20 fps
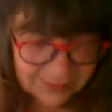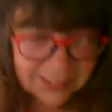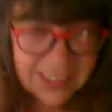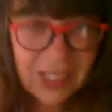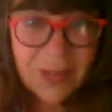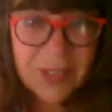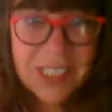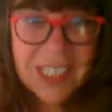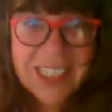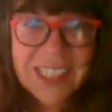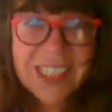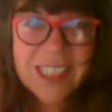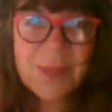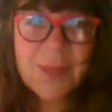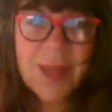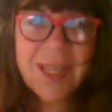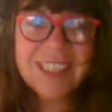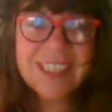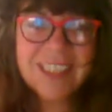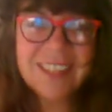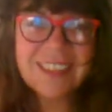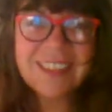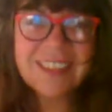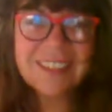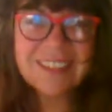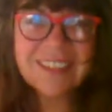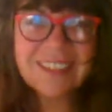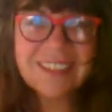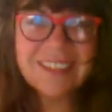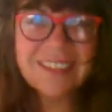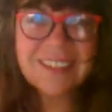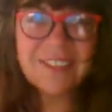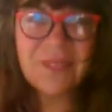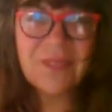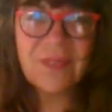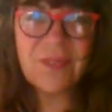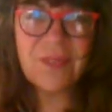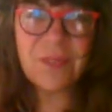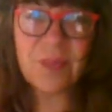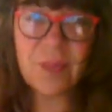was unexpected.
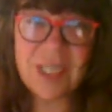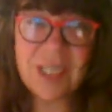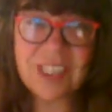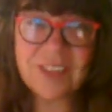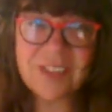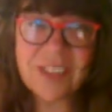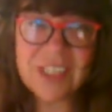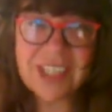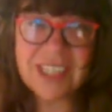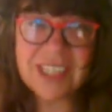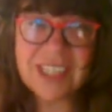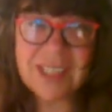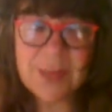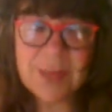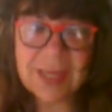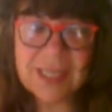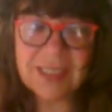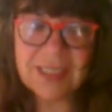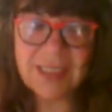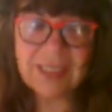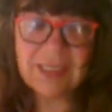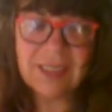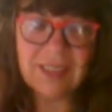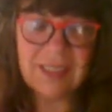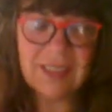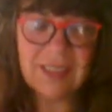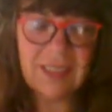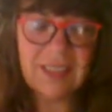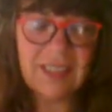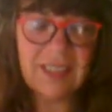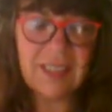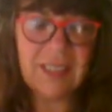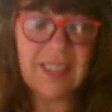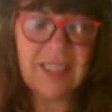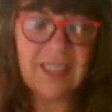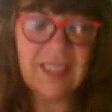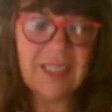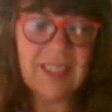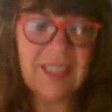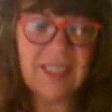For me, it was unexpected.
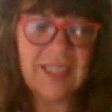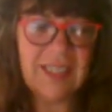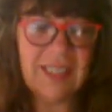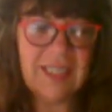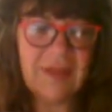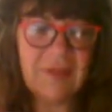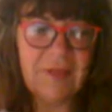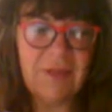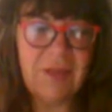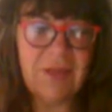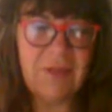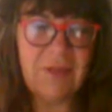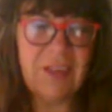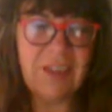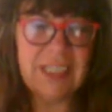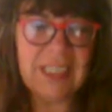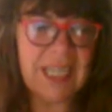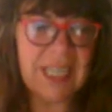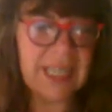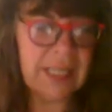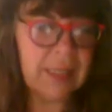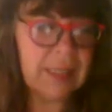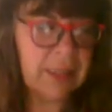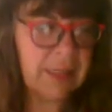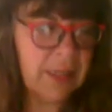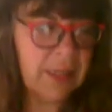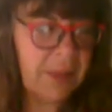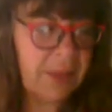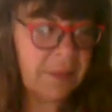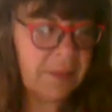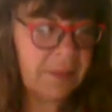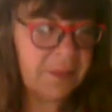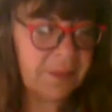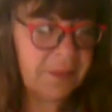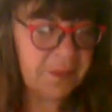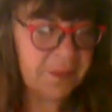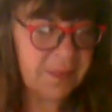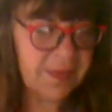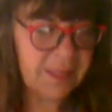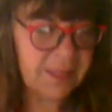It felt like,
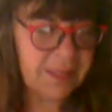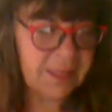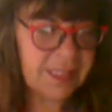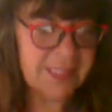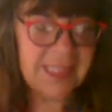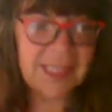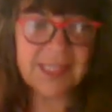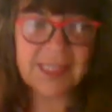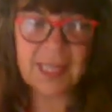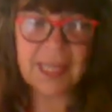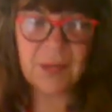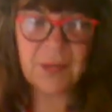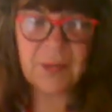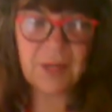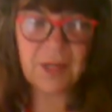as I said,